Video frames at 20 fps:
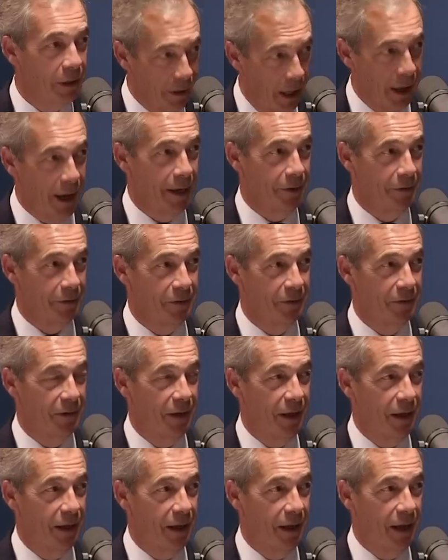client.
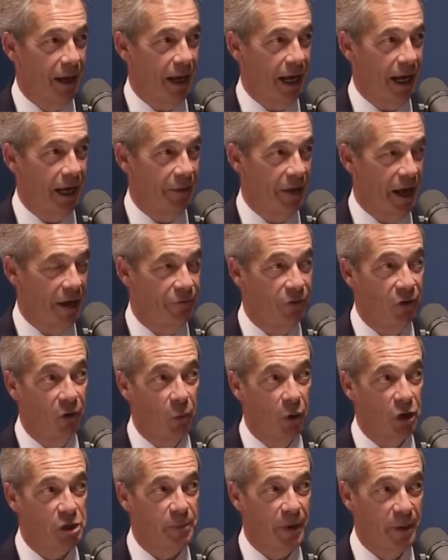And therefore,
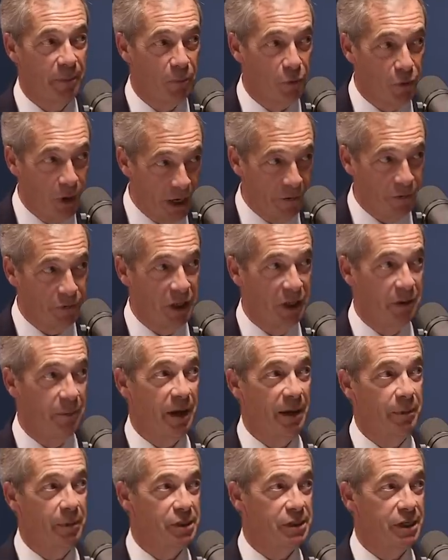what's been briefed to the
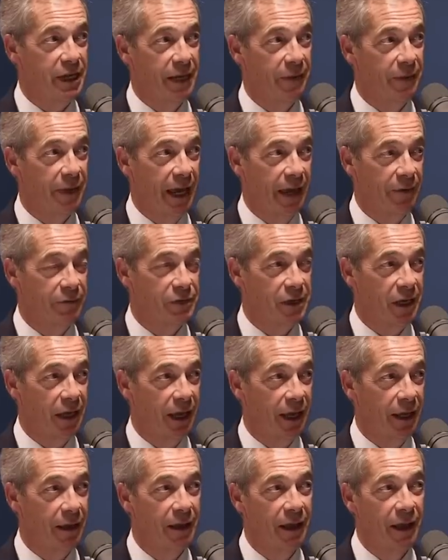BBC and the
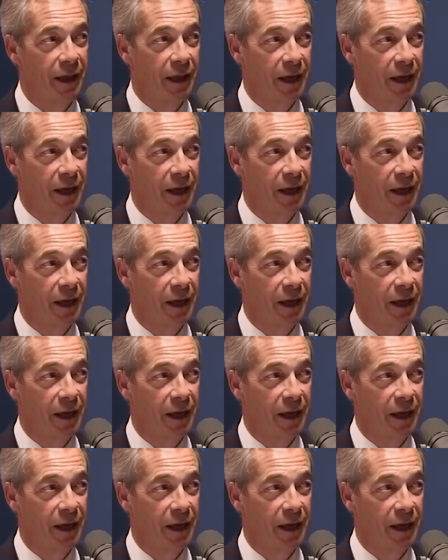FT